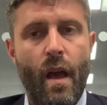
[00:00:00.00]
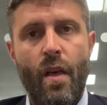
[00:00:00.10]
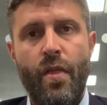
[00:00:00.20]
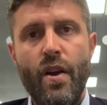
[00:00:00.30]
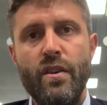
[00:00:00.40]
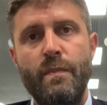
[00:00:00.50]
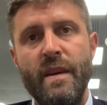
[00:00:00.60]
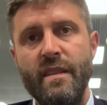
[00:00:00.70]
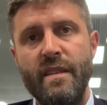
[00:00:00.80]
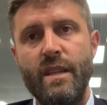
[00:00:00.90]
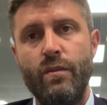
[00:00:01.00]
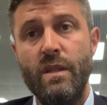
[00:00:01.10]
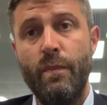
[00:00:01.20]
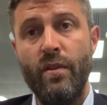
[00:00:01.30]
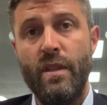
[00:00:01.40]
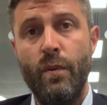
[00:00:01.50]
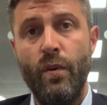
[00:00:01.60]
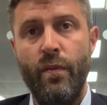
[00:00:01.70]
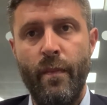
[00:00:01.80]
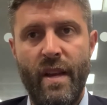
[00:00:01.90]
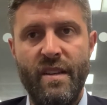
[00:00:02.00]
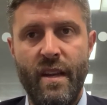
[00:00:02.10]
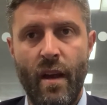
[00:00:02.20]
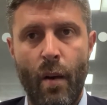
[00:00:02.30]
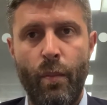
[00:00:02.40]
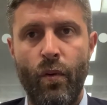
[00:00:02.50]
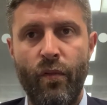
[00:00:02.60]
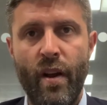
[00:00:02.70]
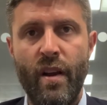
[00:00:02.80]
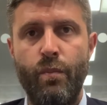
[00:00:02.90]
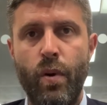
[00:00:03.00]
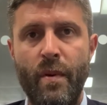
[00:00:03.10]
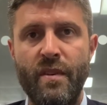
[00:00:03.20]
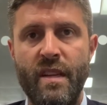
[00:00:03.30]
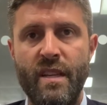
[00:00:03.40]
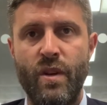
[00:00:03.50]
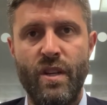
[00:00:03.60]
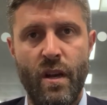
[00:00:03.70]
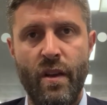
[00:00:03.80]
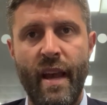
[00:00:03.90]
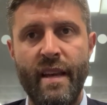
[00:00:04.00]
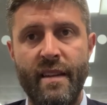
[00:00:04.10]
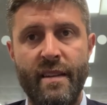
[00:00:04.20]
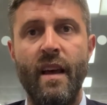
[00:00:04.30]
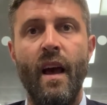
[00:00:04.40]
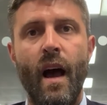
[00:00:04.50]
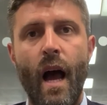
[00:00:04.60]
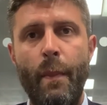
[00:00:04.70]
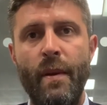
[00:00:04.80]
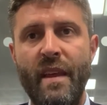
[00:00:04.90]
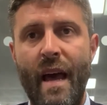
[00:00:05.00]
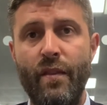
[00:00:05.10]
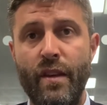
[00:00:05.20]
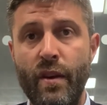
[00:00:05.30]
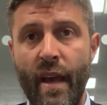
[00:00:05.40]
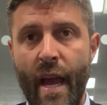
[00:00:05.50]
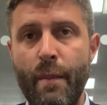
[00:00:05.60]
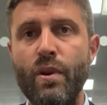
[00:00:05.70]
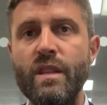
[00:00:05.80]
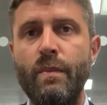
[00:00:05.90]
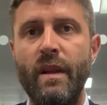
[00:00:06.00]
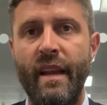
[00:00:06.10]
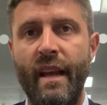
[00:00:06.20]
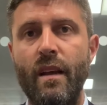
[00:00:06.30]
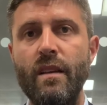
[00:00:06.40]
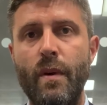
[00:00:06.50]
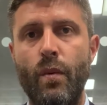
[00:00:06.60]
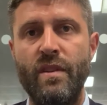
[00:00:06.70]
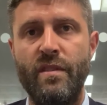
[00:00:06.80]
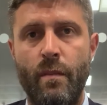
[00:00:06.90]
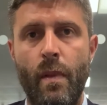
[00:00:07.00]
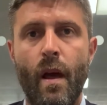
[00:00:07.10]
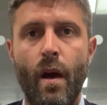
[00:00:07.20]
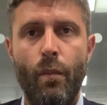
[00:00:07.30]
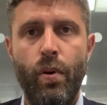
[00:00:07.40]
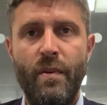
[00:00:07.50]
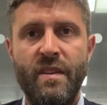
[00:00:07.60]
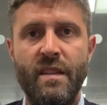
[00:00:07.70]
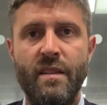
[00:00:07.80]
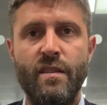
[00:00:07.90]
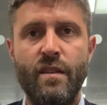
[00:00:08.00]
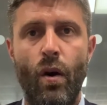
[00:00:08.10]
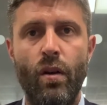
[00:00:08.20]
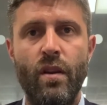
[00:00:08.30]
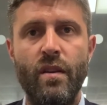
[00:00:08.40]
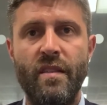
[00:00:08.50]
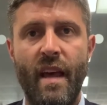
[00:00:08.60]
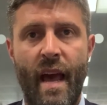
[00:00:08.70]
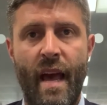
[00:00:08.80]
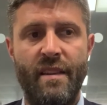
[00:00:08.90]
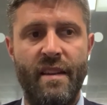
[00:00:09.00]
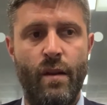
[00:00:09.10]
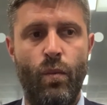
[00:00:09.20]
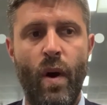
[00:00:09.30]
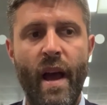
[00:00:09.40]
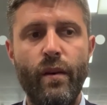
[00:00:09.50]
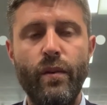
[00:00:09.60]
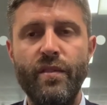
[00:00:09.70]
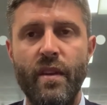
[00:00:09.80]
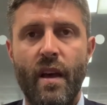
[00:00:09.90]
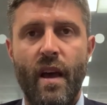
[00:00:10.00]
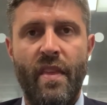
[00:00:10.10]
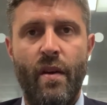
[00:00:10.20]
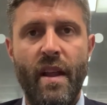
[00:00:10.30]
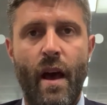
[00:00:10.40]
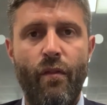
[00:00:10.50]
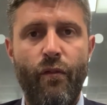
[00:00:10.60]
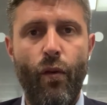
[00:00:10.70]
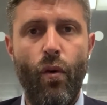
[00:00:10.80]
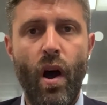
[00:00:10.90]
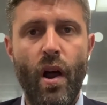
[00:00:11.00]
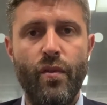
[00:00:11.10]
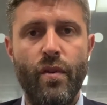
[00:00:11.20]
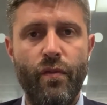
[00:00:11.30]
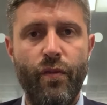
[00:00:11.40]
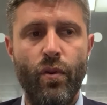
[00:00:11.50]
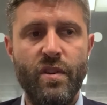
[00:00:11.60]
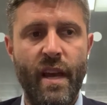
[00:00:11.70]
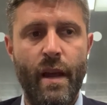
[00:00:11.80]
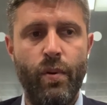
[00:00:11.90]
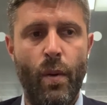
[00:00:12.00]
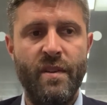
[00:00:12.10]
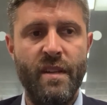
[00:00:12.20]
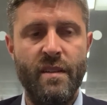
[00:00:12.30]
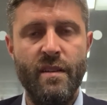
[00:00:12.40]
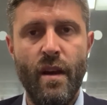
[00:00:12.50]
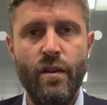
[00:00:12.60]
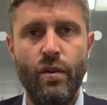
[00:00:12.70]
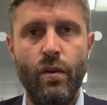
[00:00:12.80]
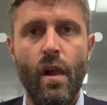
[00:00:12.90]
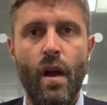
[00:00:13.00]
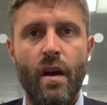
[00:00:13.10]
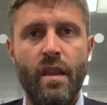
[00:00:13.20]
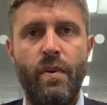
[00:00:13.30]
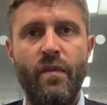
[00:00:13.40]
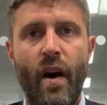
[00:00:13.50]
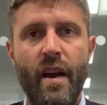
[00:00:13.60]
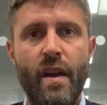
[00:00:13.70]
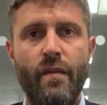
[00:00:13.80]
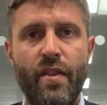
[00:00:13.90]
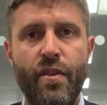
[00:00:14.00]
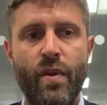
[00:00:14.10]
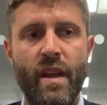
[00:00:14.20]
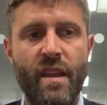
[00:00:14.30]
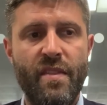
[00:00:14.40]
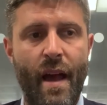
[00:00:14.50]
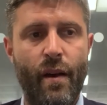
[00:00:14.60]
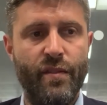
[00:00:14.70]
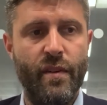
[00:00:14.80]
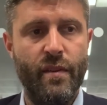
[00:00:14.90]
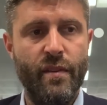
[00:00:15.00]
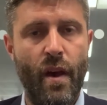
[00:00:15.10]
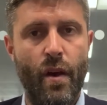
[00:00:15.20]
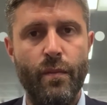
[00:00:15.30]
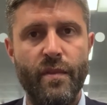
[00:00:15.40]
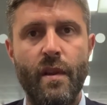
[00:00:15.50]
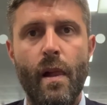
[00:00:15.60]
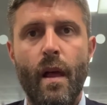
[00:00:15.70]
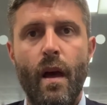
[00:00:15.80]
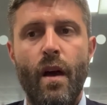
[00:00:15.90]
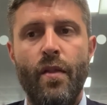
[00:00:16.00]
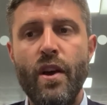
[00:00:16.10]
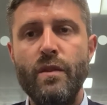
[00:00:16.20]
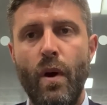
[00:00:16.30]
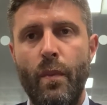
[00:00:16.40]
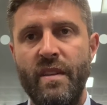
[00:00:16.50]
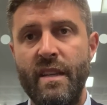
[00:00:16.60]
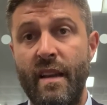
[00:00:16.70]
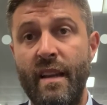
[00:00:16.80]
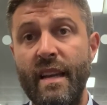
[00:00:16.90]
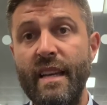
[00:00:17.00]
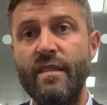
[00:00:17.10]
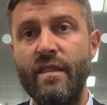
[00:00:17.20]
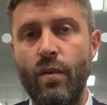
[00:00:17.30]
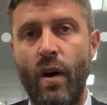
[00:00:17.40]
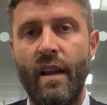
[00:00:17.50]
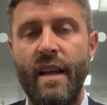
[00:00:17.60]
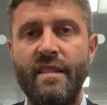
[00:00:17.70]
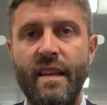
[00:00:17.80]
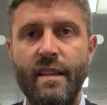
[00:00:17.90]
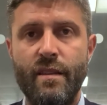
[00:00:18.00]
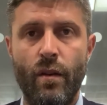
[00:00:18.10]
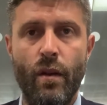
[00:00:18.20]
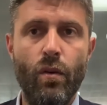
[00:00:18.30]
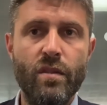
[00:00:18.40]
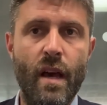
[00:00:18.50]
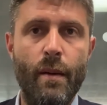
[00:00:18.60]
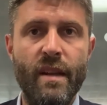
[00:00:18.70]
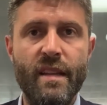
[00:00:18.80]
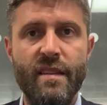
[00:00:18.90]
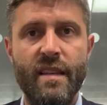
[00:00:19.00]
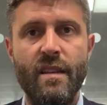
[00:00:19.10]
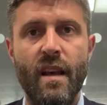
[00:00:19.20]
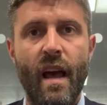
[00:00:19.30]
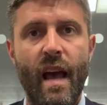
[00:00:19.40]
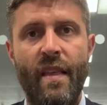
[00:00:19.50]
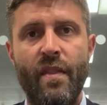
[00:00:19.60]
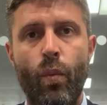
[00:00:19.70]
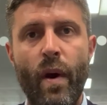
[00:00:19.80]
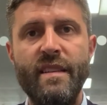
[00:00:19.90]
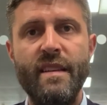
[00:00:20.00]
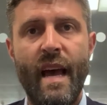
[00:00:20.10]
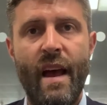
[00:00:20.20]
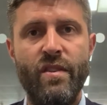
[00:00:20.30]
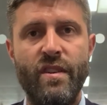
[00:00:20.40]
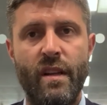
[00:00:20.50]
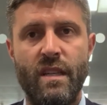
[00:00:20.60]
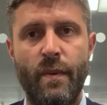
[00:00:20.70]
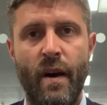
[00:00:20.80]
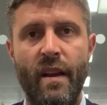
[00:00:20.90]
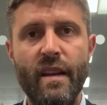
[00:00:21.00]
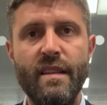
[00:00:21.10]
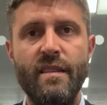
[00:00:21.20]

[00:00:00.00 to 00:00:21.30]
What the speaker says: Those businesses are responsible for managing our portfolio of properties, which are located up and down the UK, principally in England, but with some properties in Scotland and in Wales. There are now 448 properties in total that provide over 3,000 homes. Those properties are leased to our lessees on long-term leases, and the weighted average unexpired lease